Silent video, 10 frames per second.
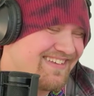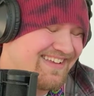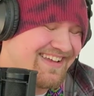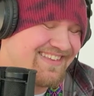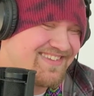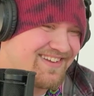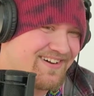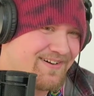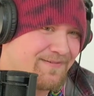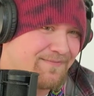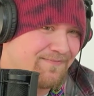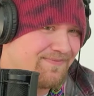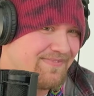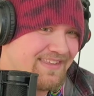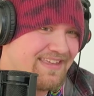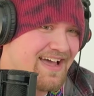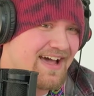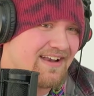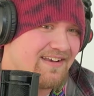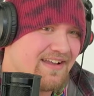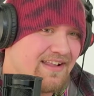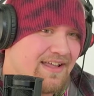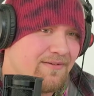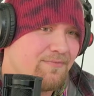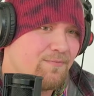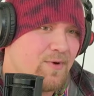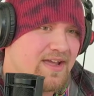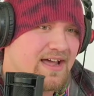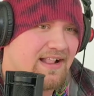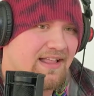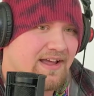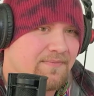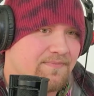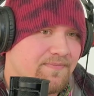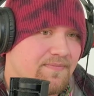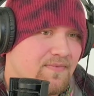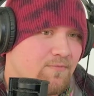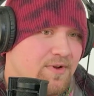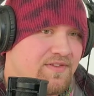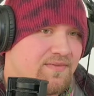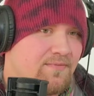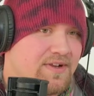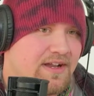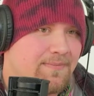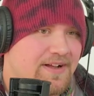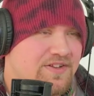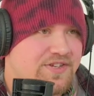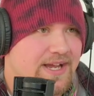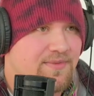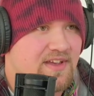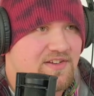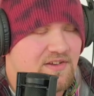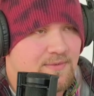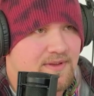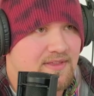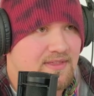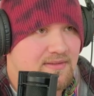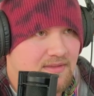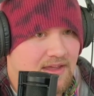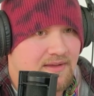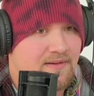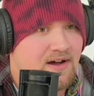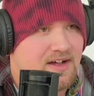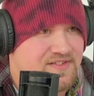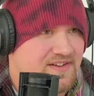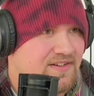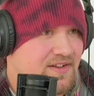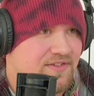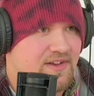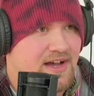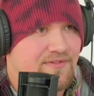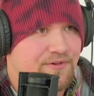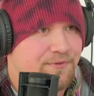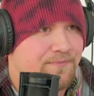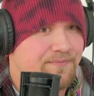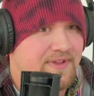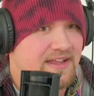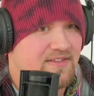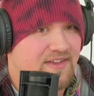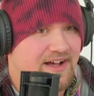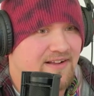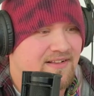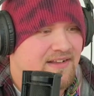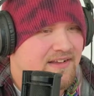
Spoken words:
And so, yeah. And then we kind of like, we did a bunch of jam sessions with like Austin, Gustavo, and Sal.